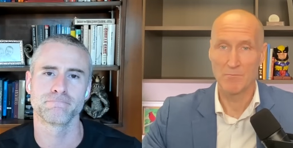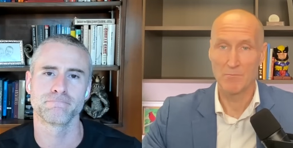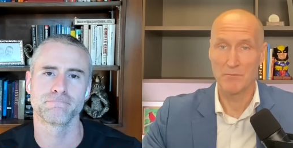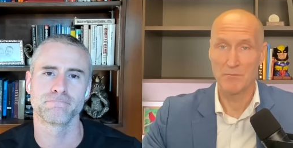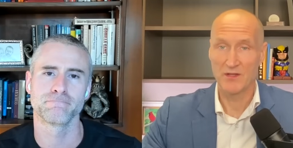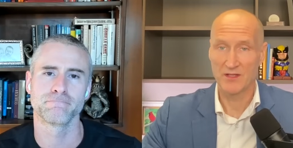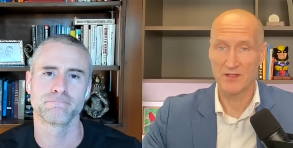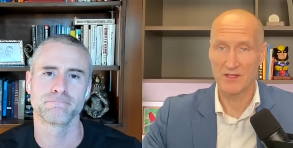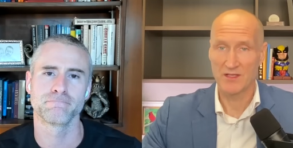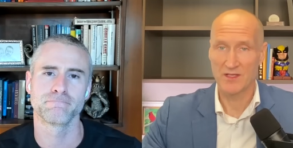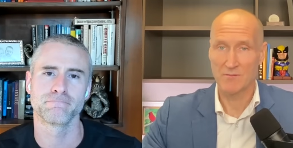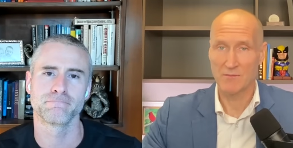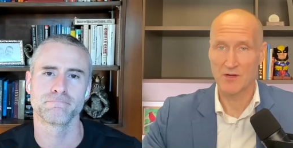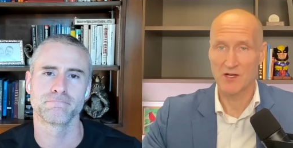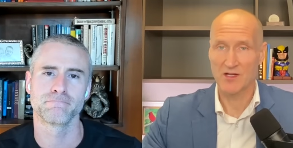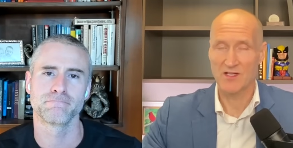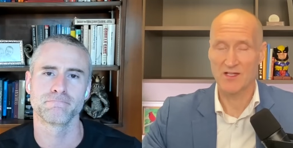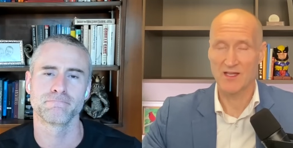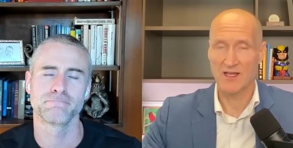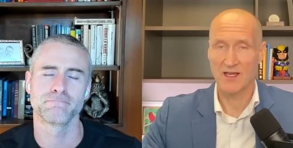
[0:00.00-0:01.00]
Speaker 1: billion in
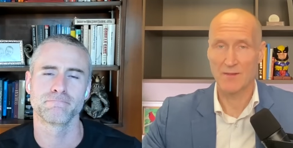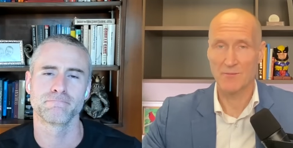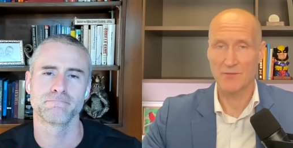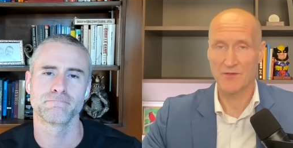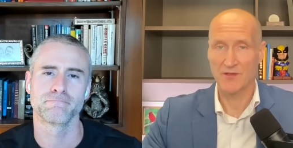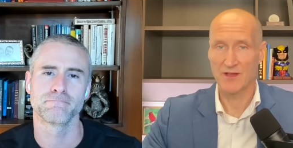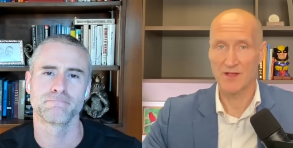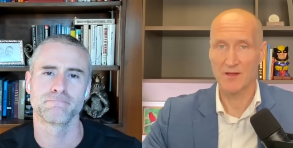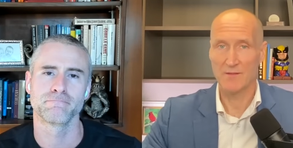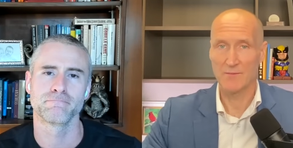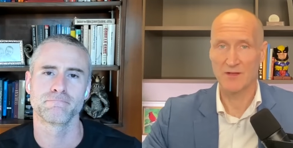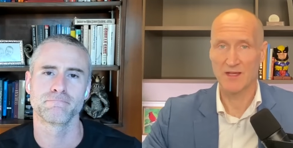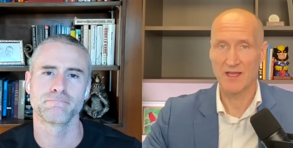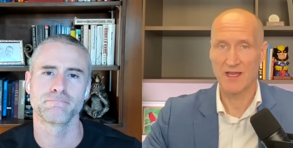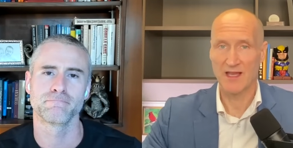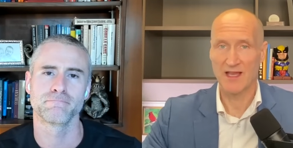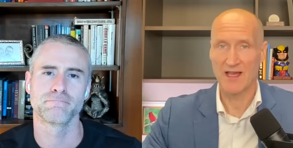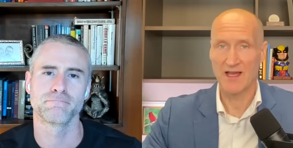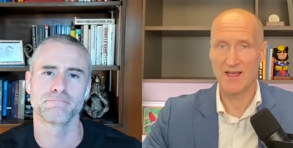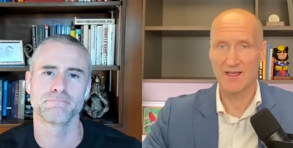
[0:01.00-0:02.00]
market cap that the company
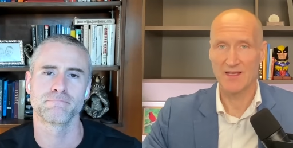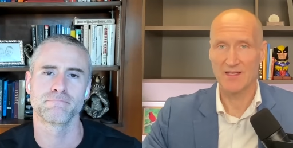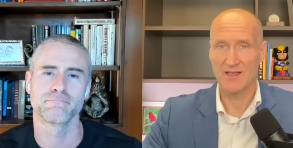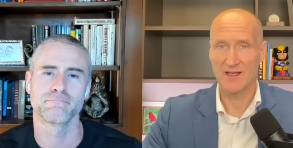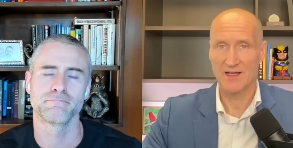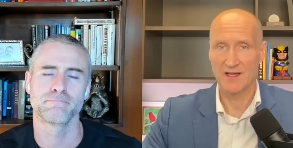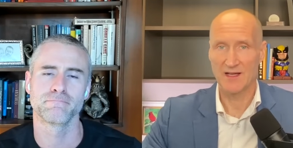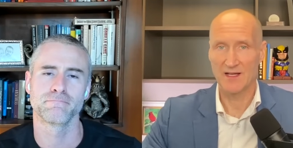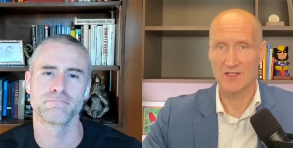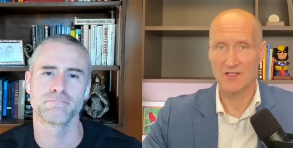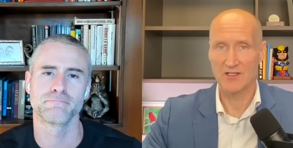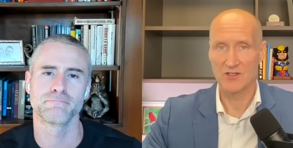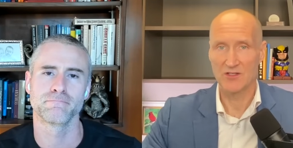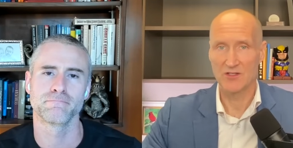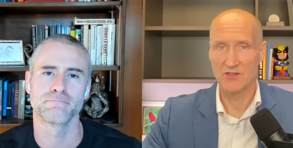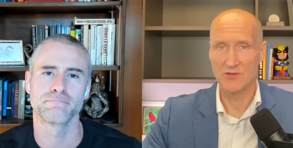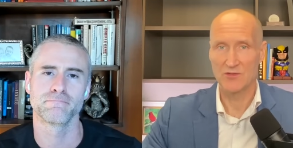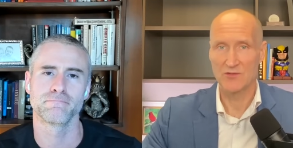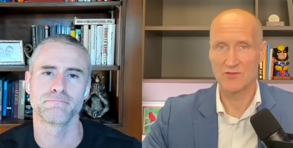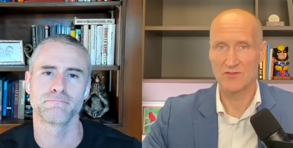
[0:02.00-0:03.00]
added on
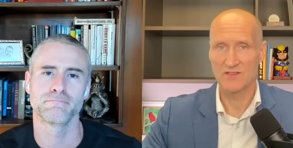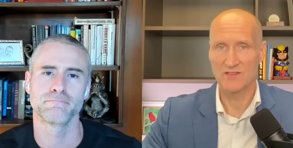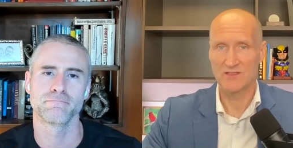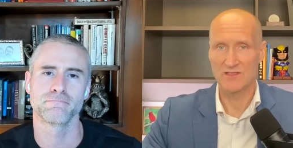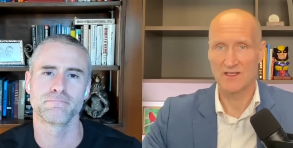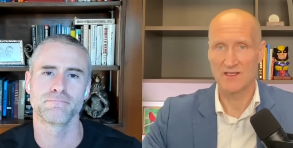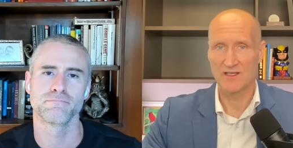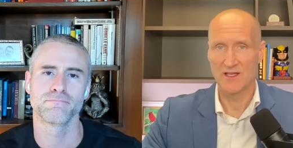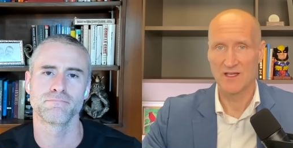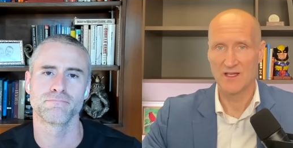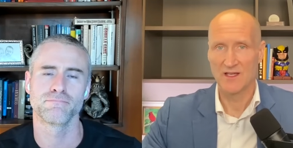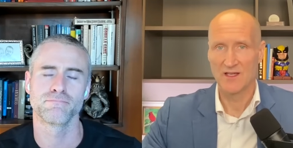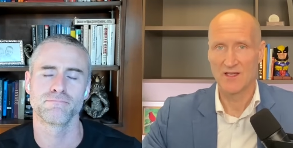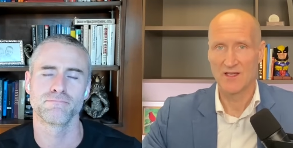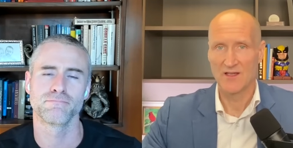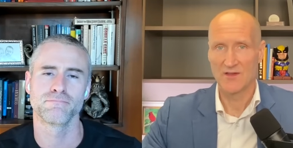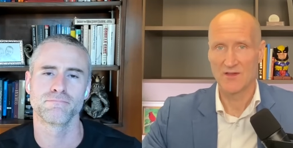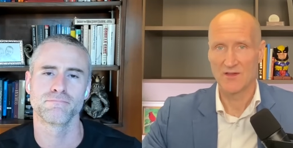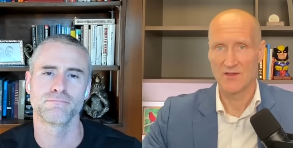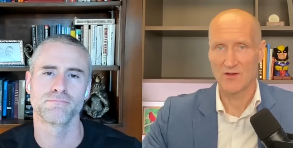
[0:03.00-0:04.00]
news that
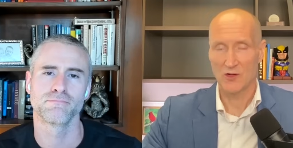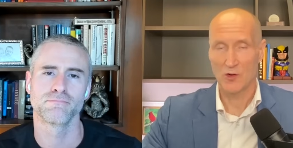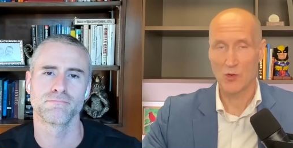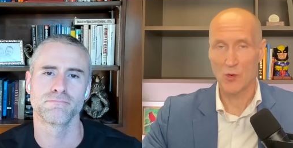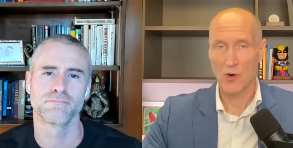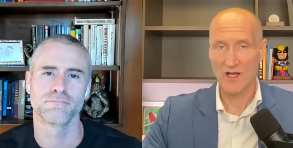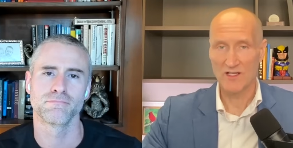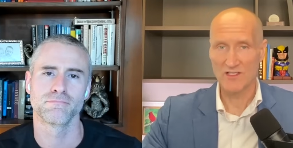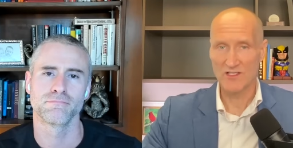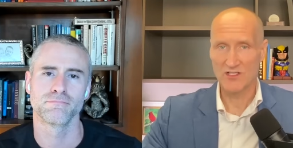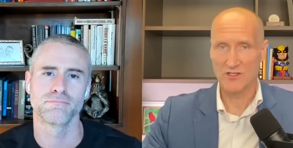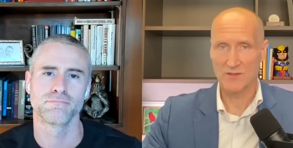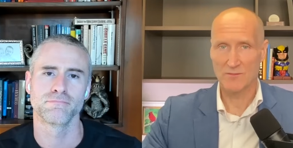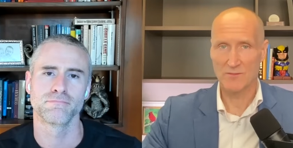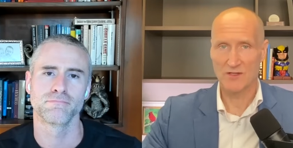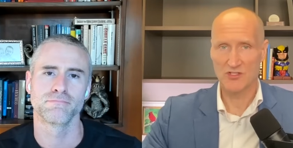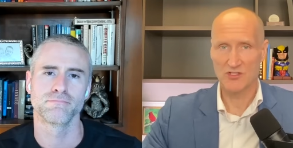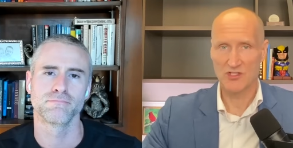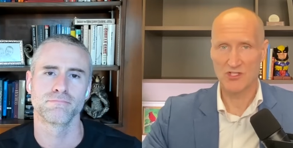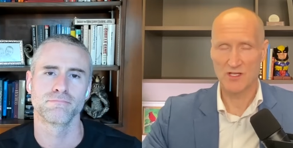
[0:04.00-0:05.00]
their quantum
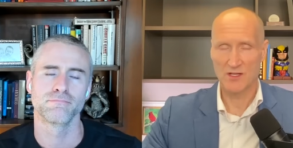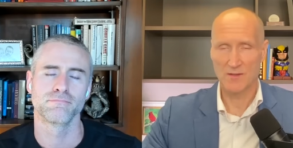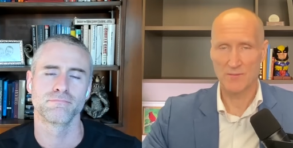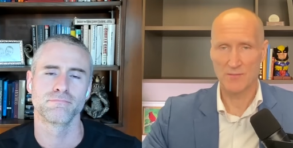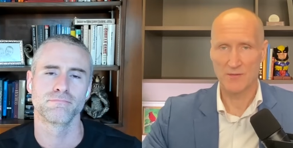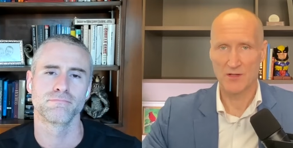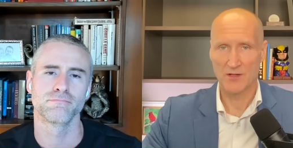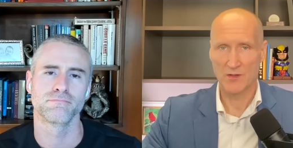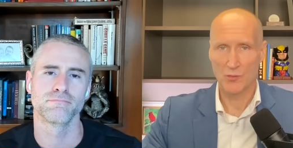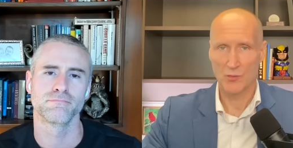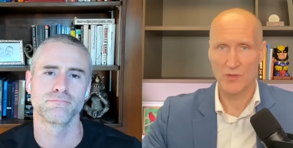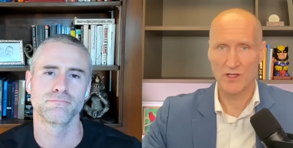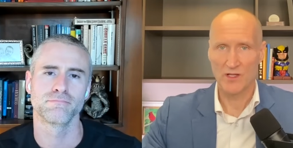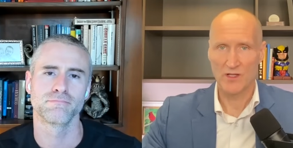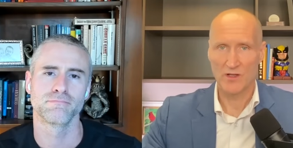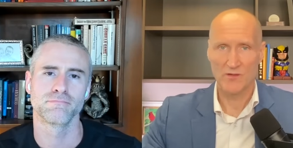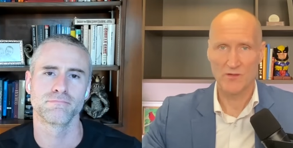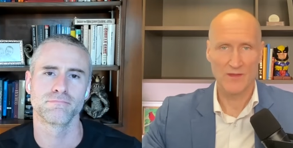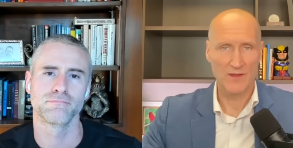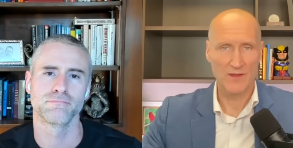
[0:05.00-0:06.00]
chip,
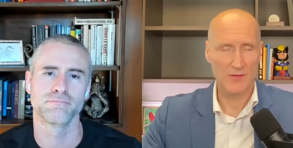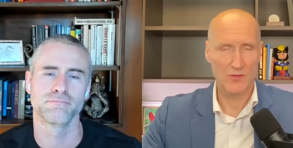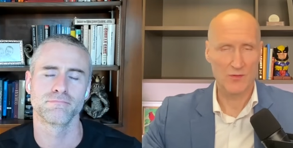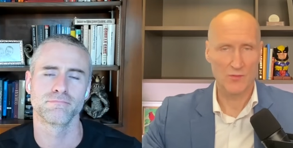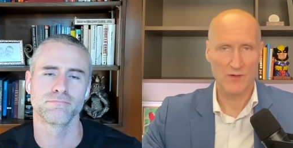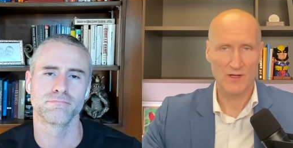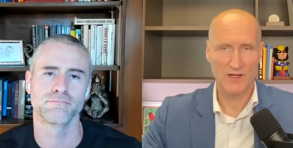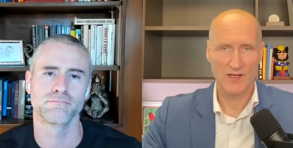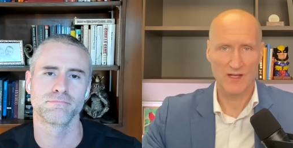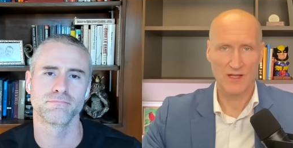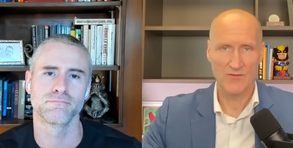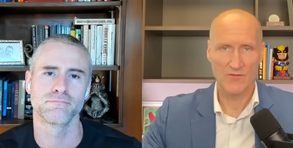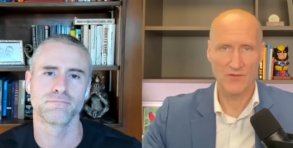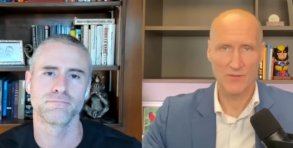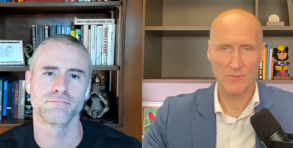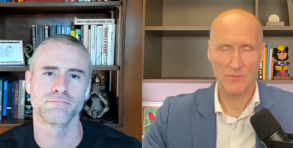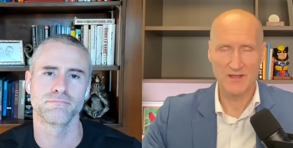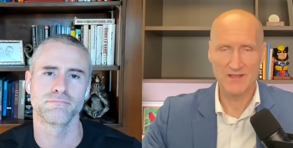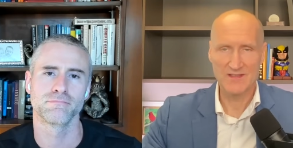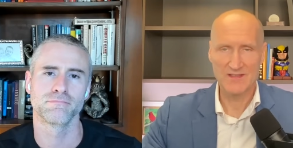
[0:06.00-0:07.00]
Willow, that they've been working on for
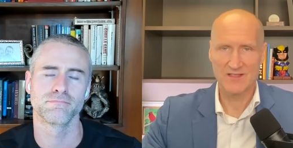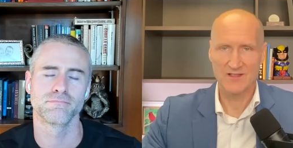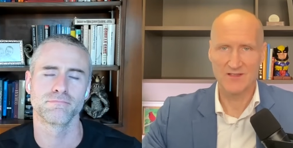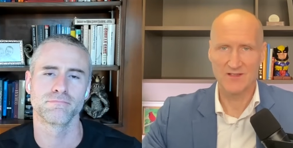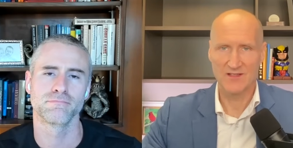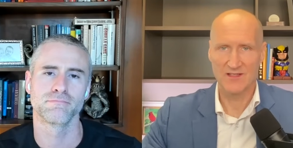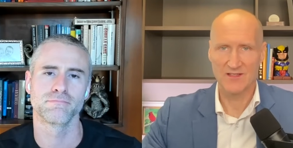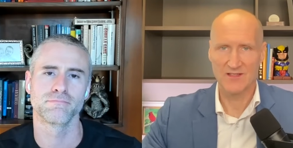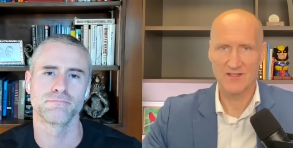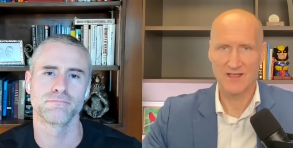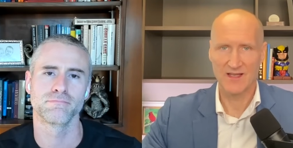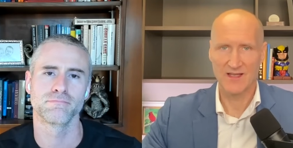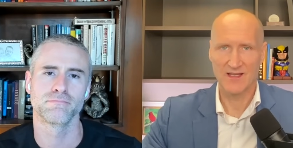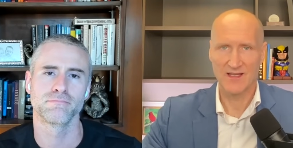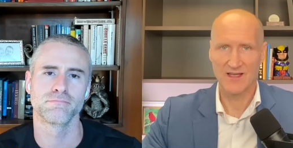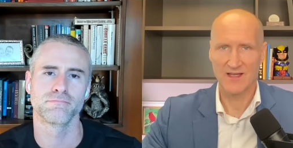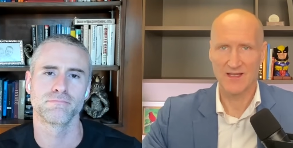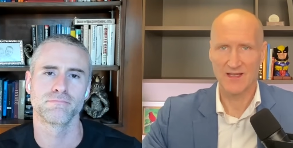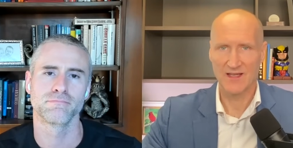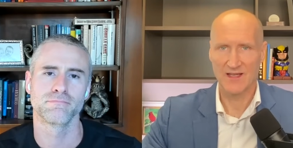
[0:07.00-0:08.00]
basically a
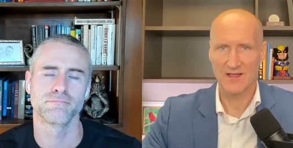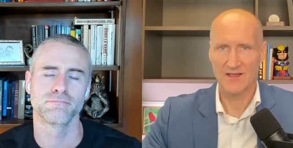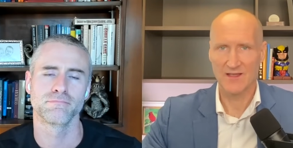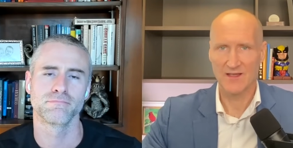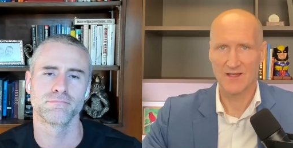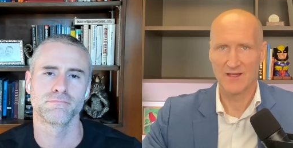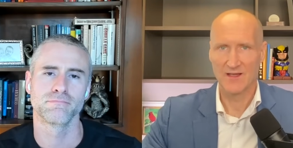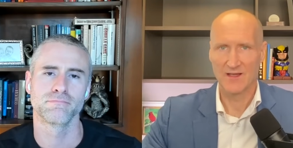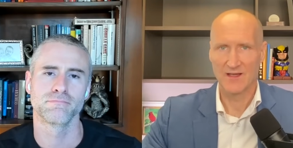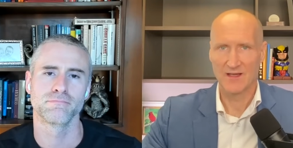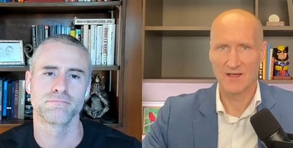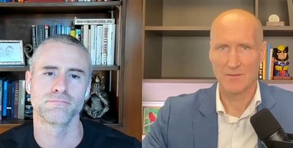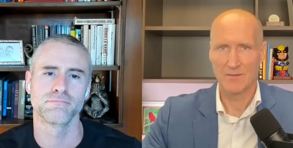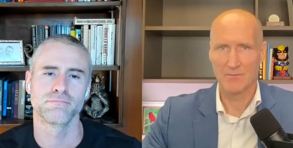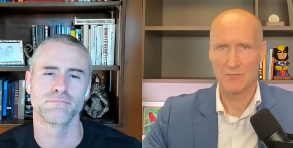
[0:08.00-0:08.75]
decade, had a